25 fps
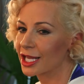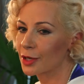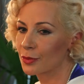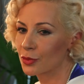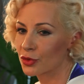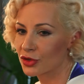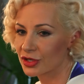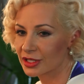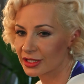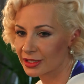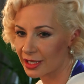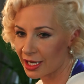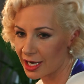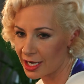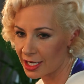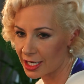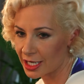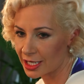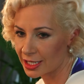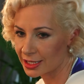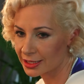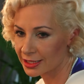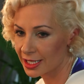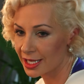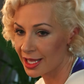and a
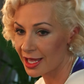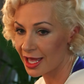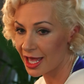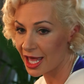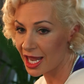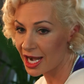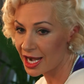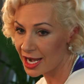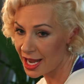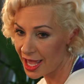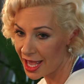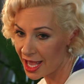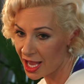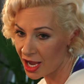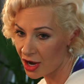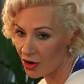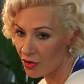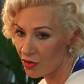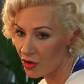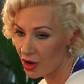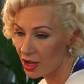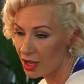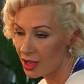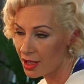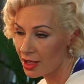Mercedes, and now
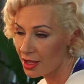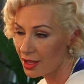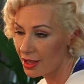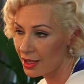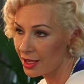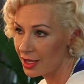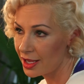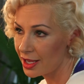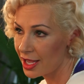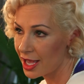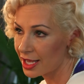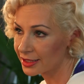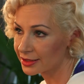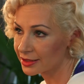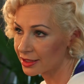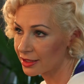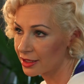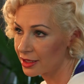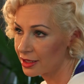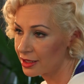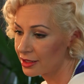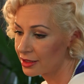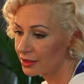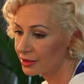he has a